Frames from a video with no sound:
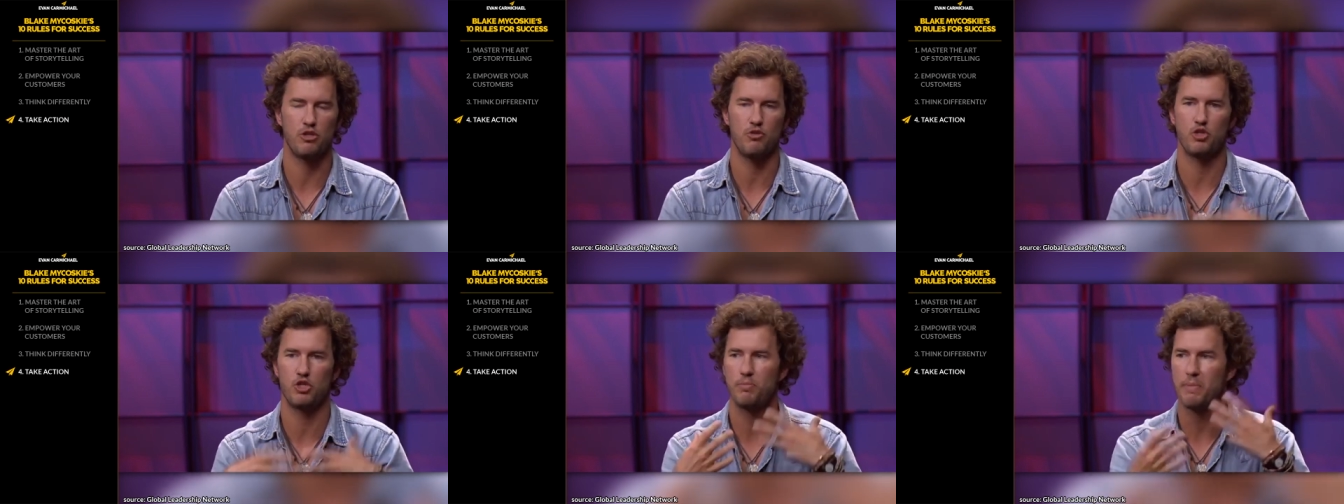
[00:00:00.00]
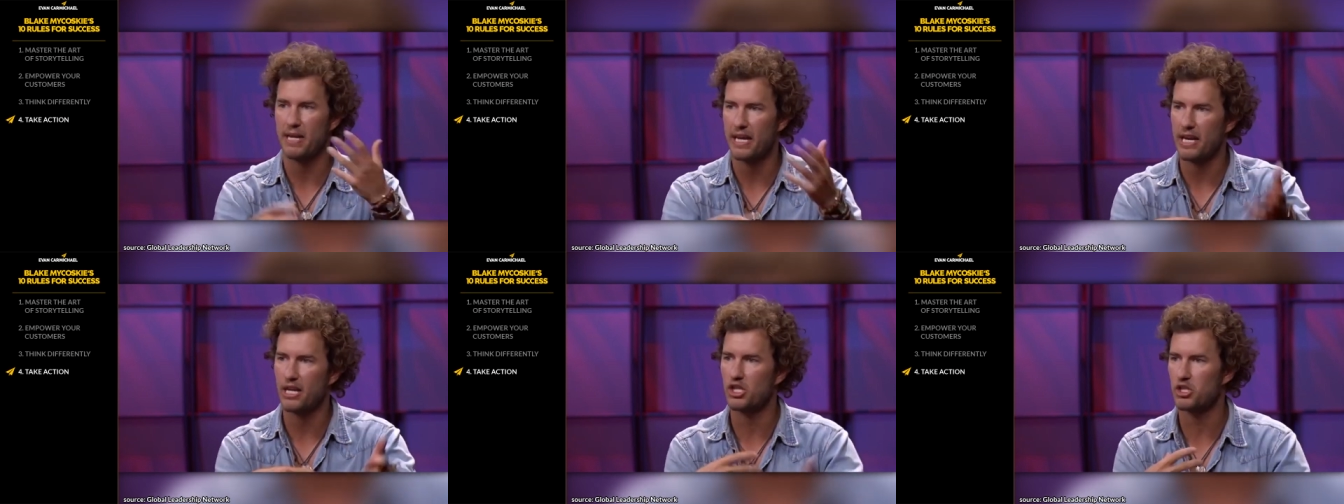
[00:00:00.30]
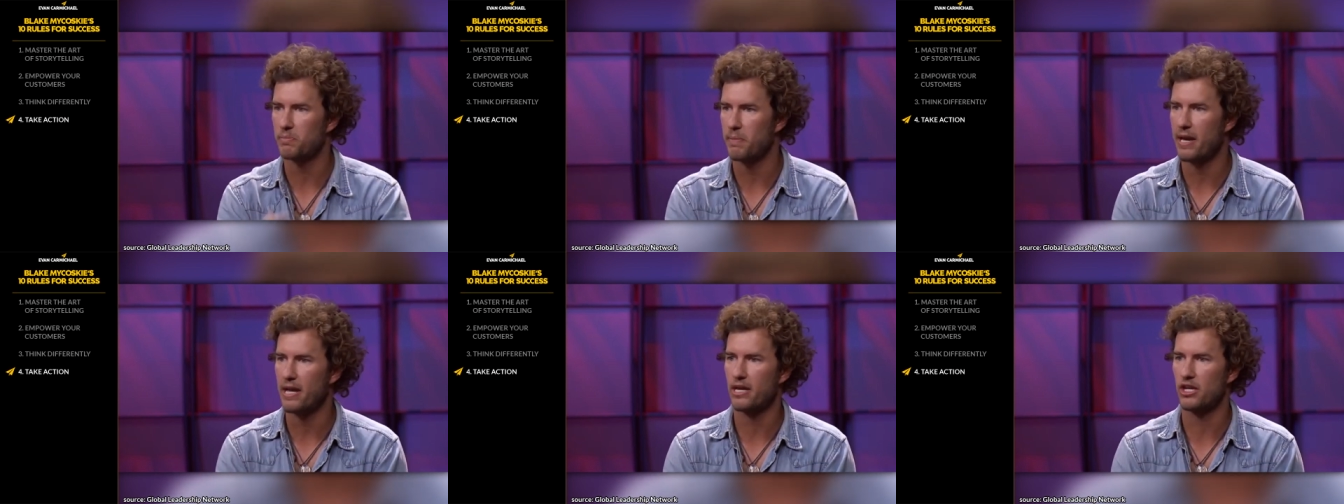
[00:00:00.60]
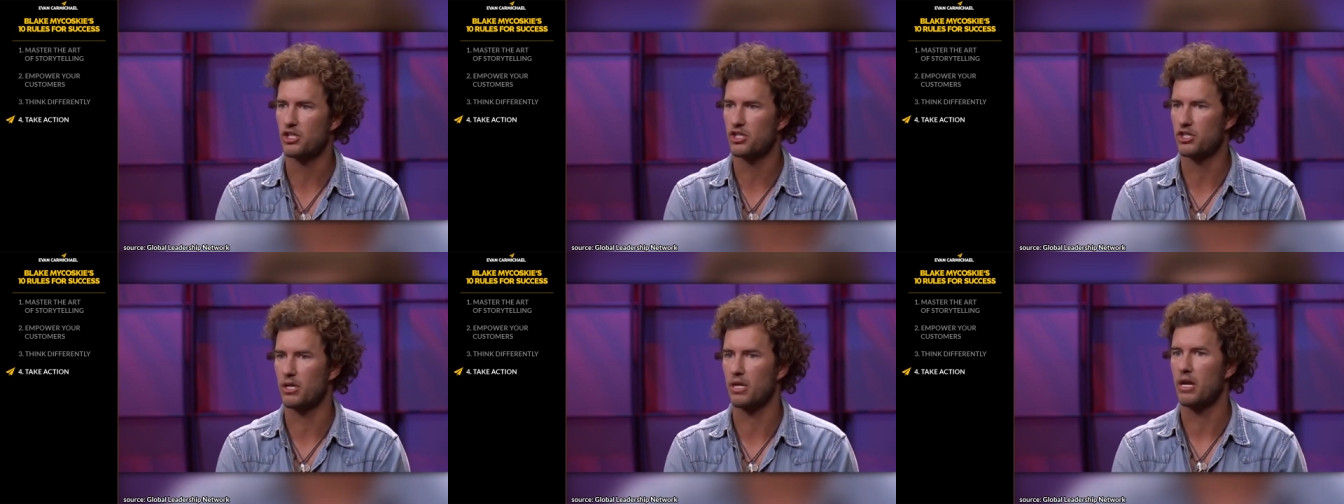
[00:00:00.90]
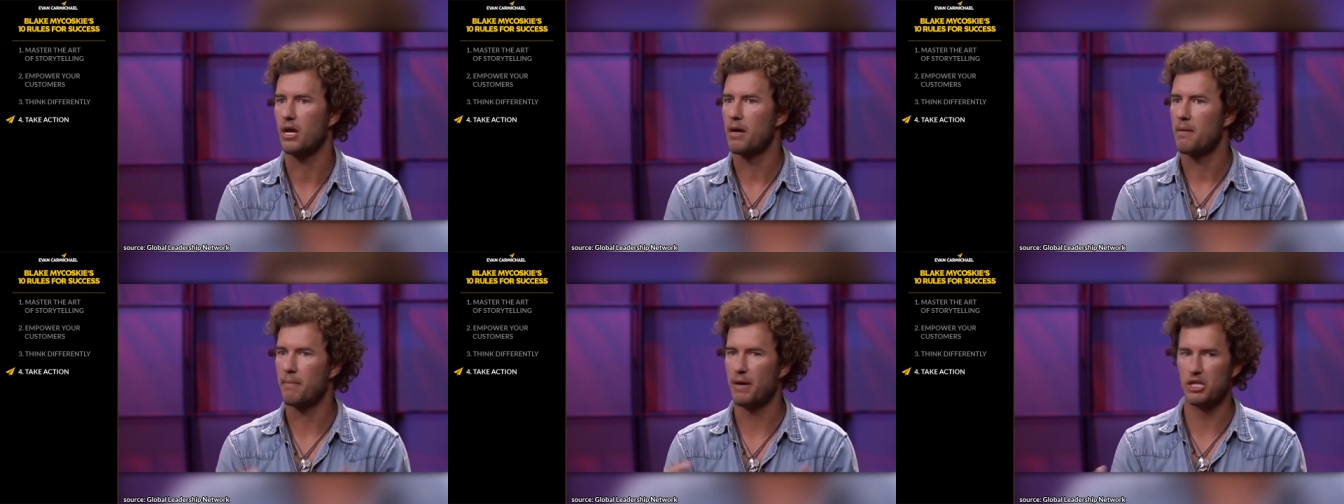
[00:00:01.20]
she was speaking in Spanish and
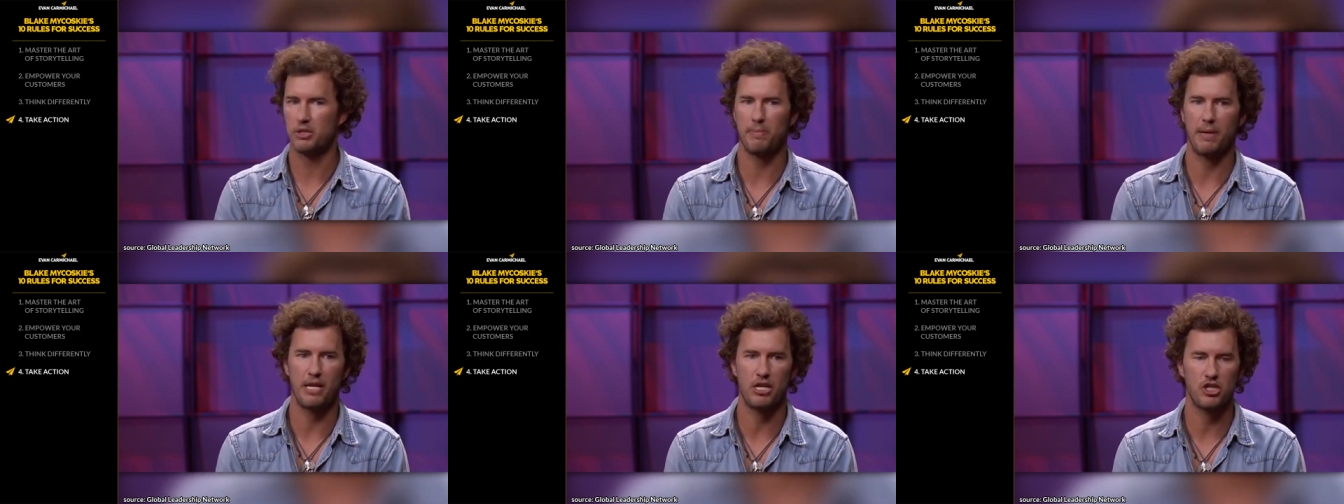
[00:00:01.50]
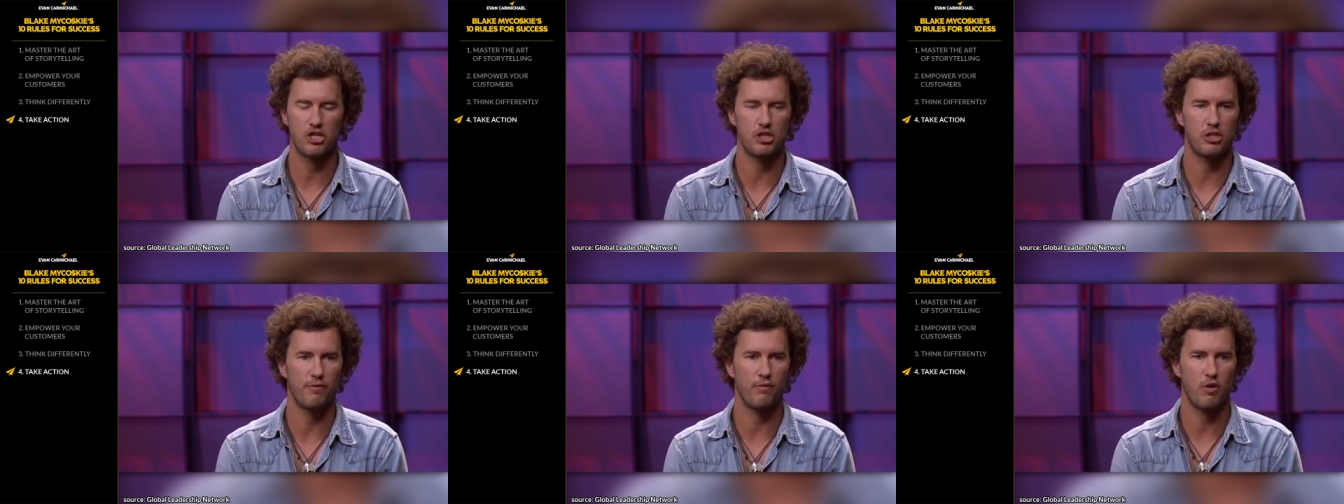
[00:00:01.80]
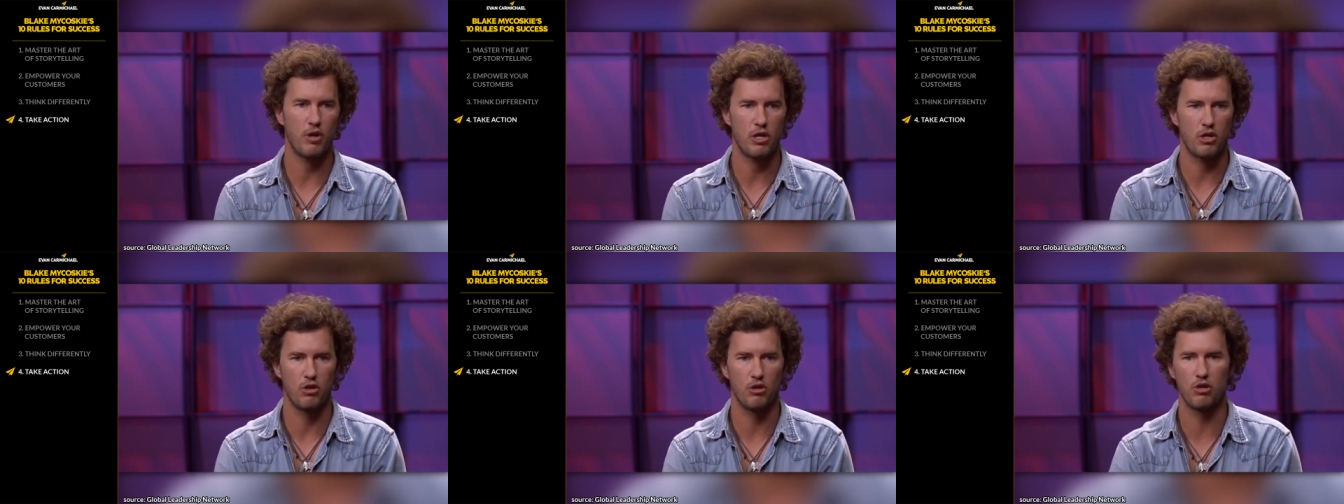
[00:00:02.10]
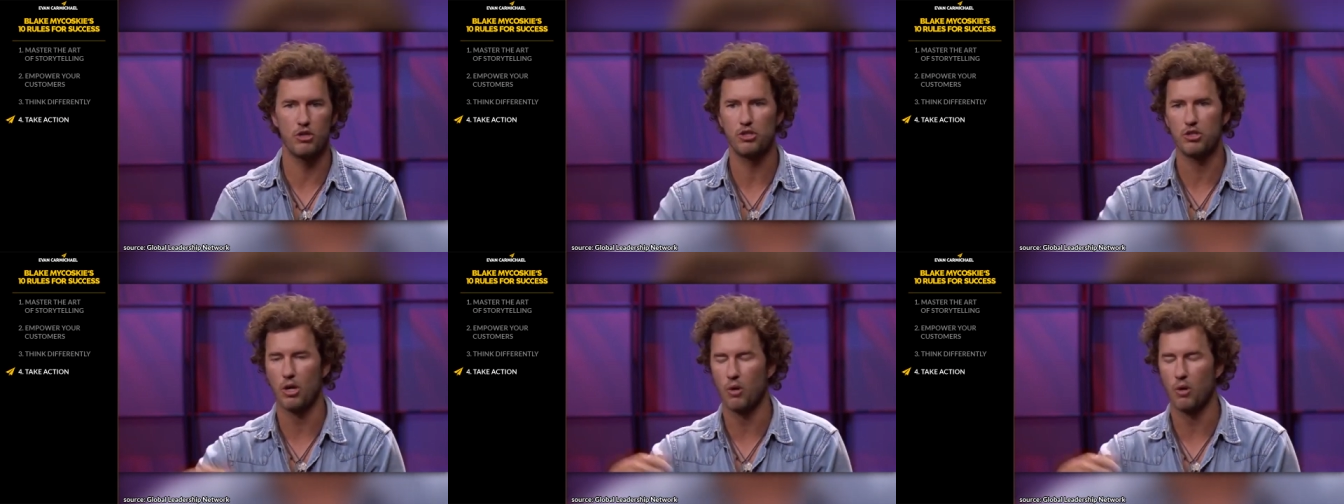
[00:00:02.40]
my Spanish isn't very good.